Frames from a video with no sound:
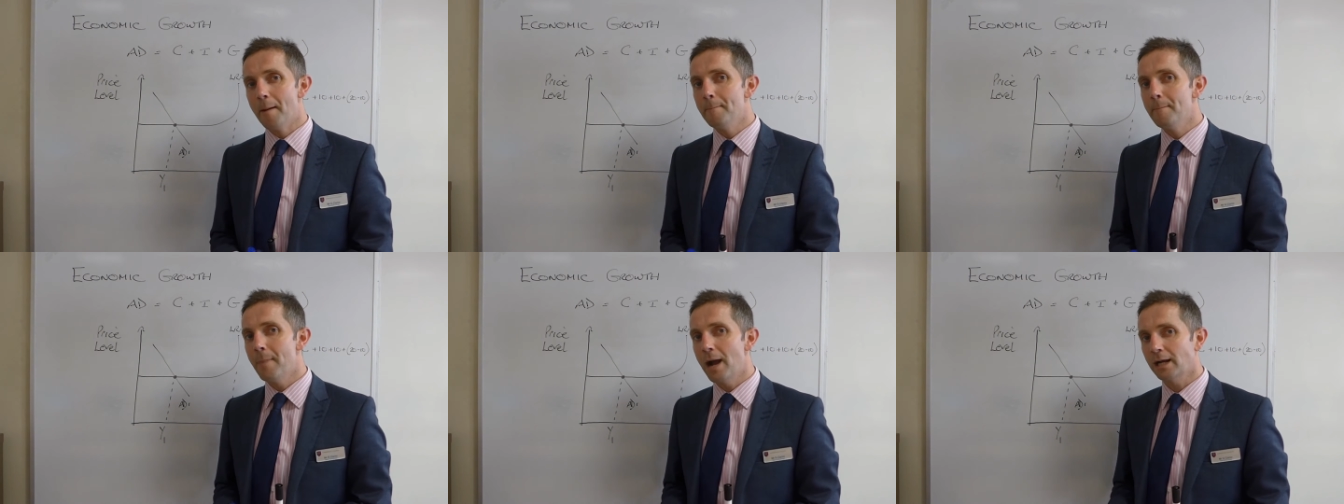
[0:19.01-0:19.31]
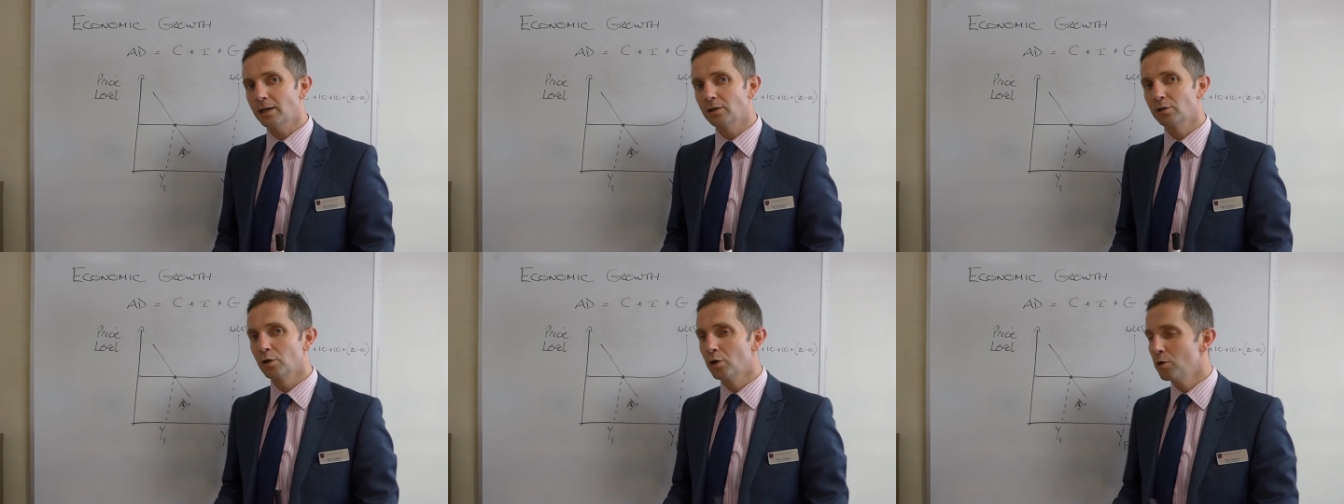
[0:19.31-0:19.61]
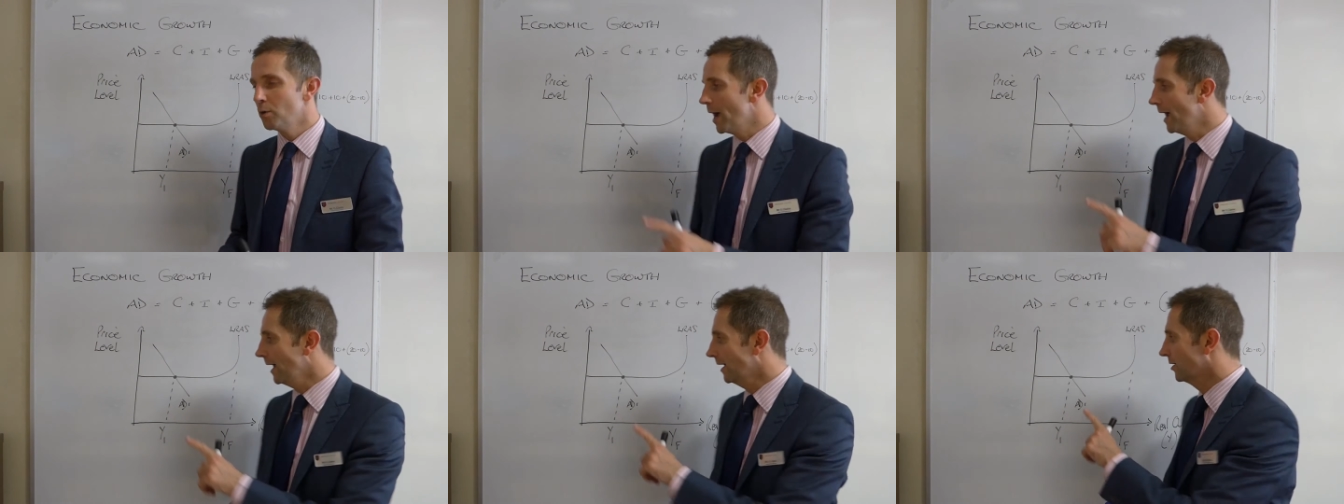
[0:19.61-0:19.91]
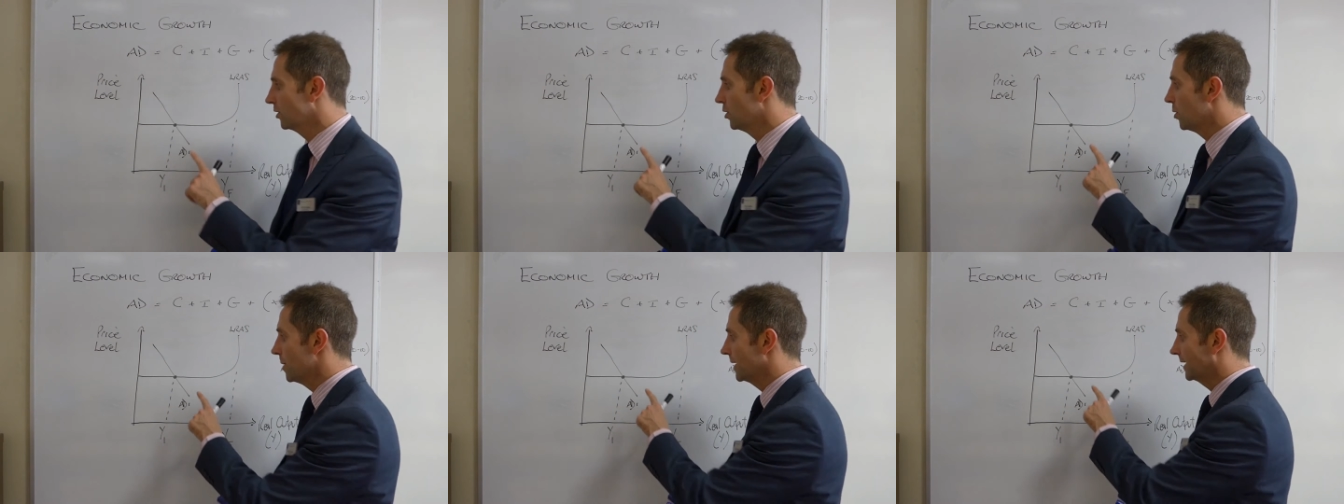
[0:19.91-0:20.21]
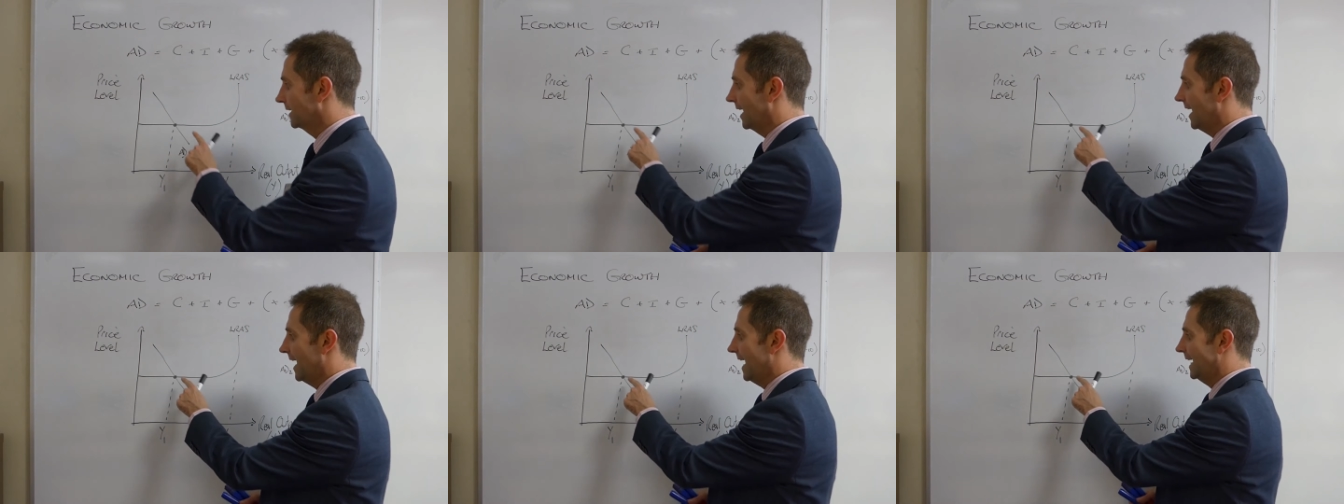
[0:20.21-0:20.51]

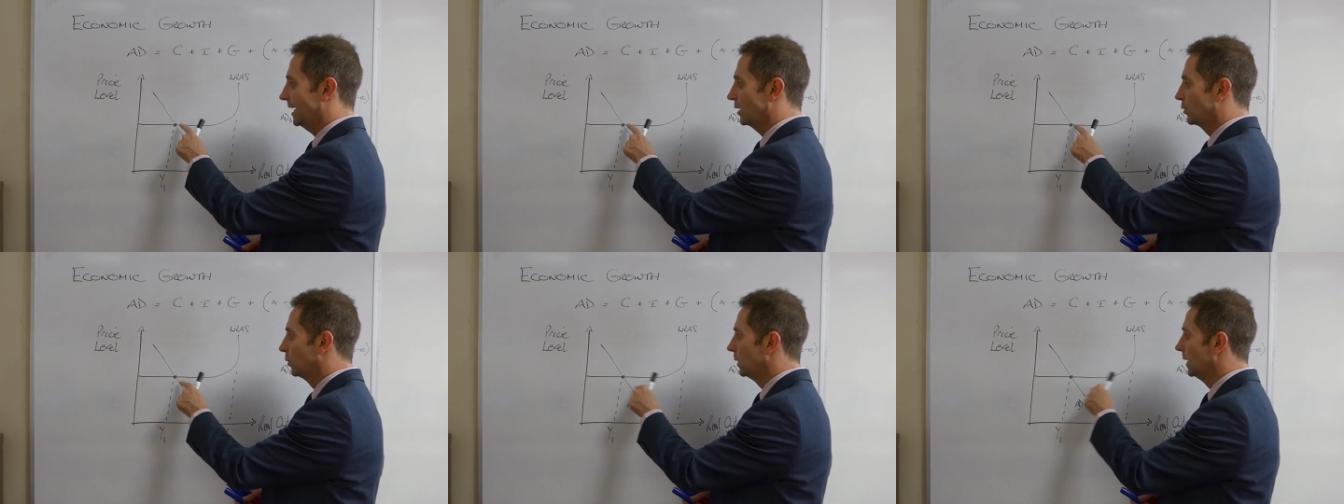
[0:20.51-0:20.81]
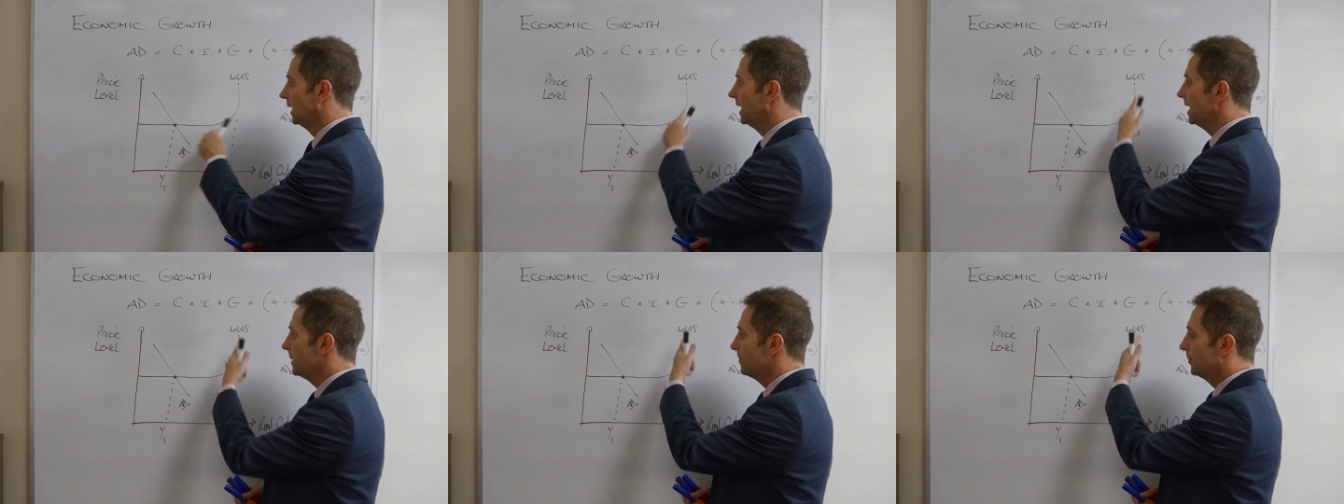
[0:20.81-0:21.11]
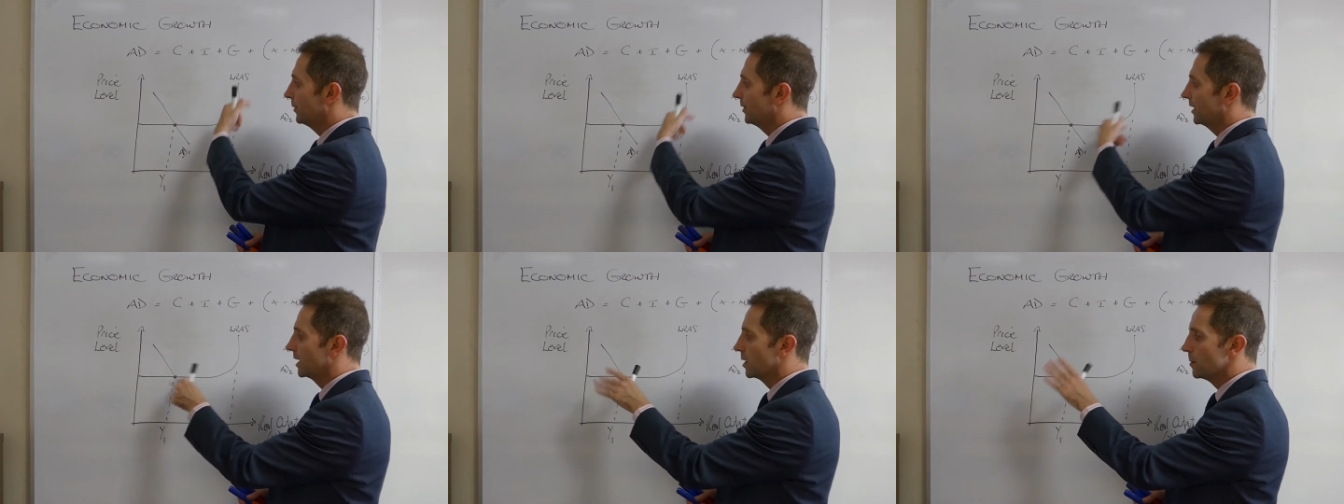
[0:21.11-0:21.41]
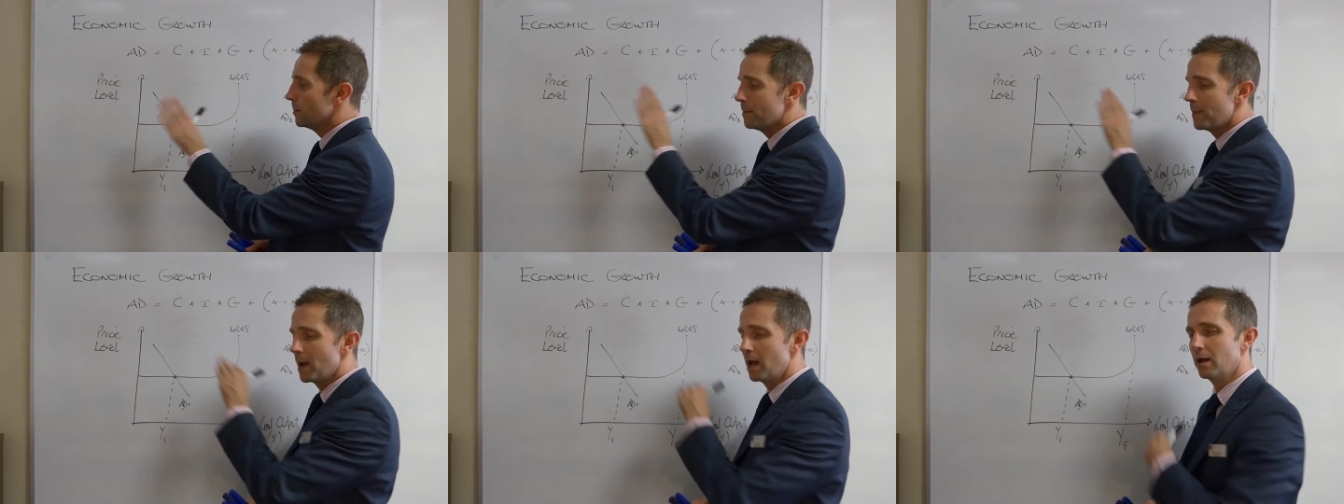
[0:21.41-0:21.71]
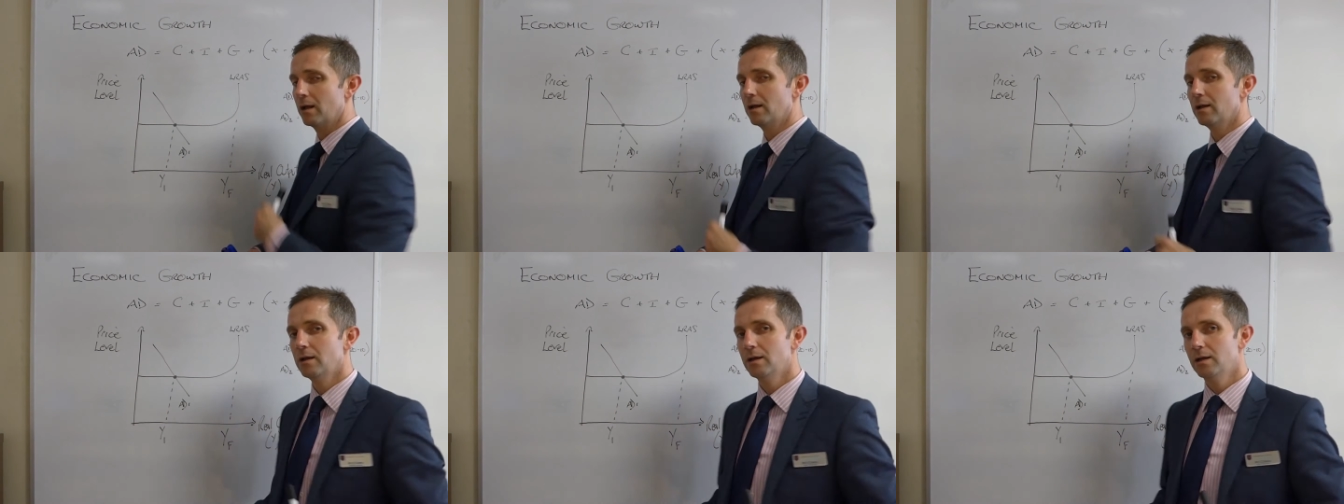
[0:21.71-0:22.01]
macroeconomic
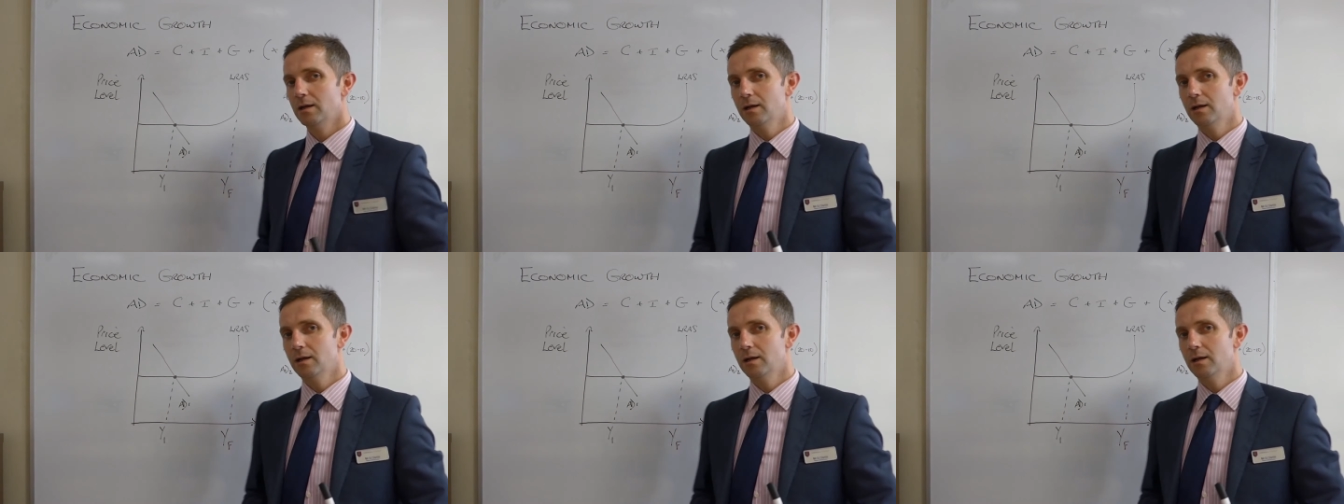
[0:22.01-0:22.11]
equilibrium